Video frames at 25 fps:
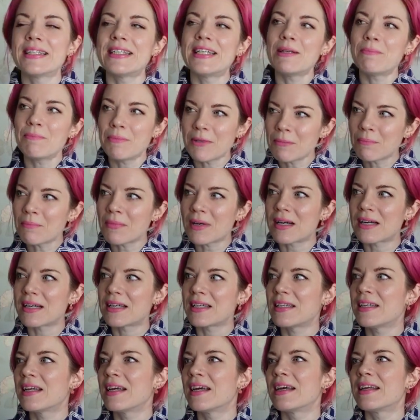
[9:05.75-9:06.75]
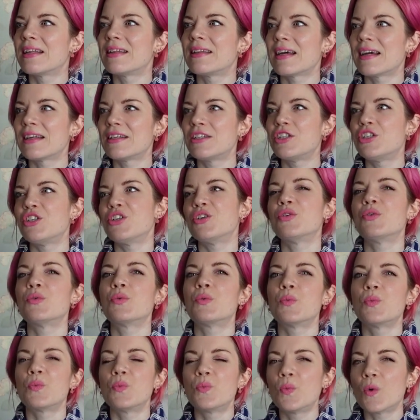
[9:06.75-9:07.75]
Keep in mind that you
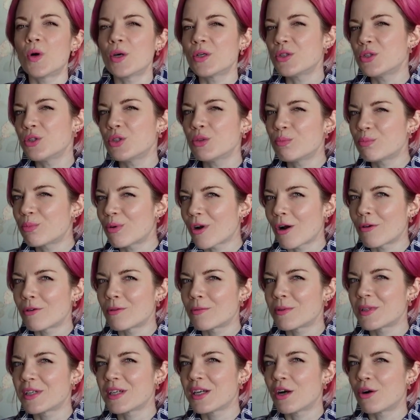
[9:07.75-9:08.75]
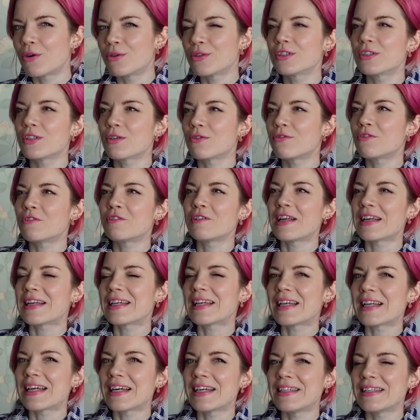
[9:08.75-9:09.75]
want to probably also
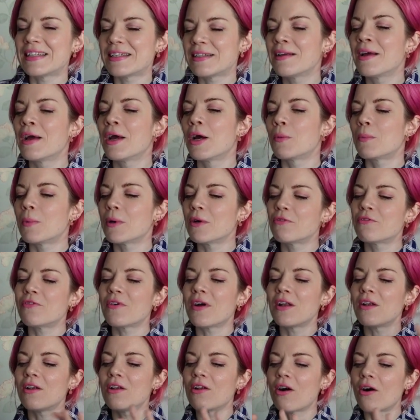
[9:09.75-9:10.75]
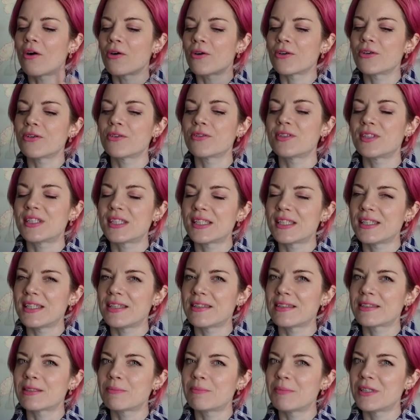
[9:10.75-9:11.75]
flatline it with a long
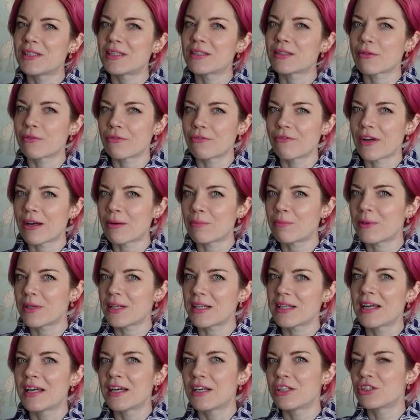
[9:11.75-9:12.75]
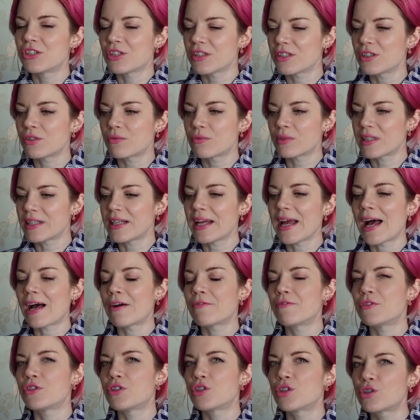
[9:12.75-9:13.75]
continuous piece of fabric, just to really
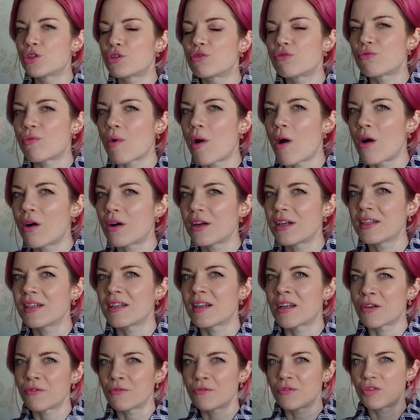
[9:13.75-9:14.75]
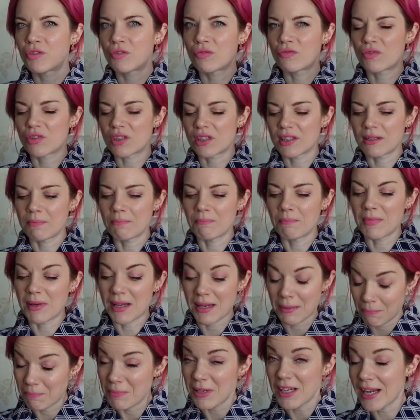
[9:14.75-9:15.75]
have it strong enough to really
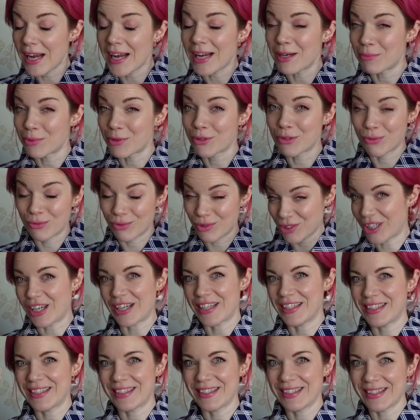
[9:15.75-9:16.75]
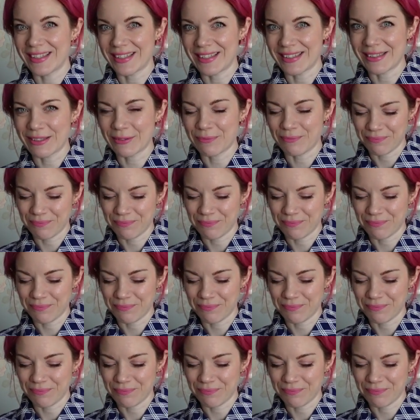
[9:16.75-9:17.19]
be able to tighten it.